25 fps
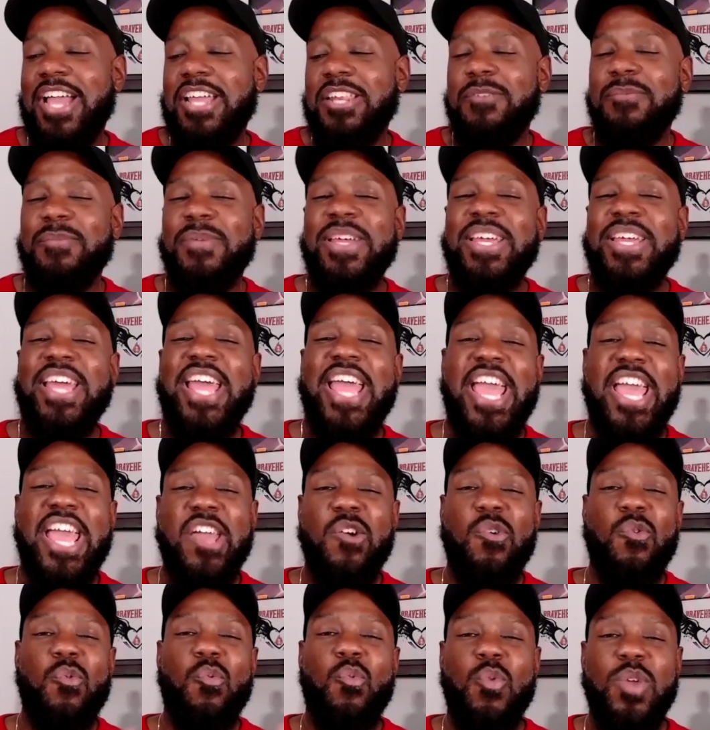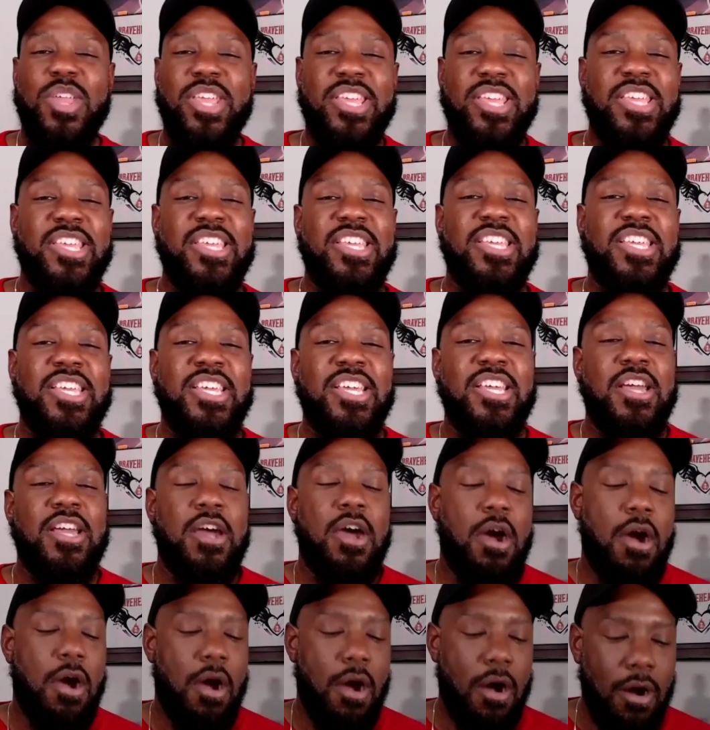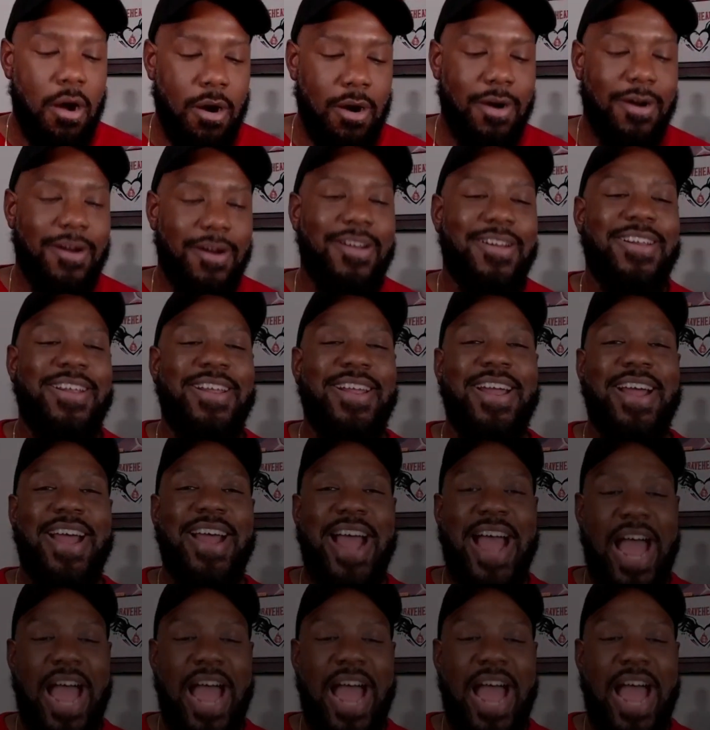Heineman, and we are.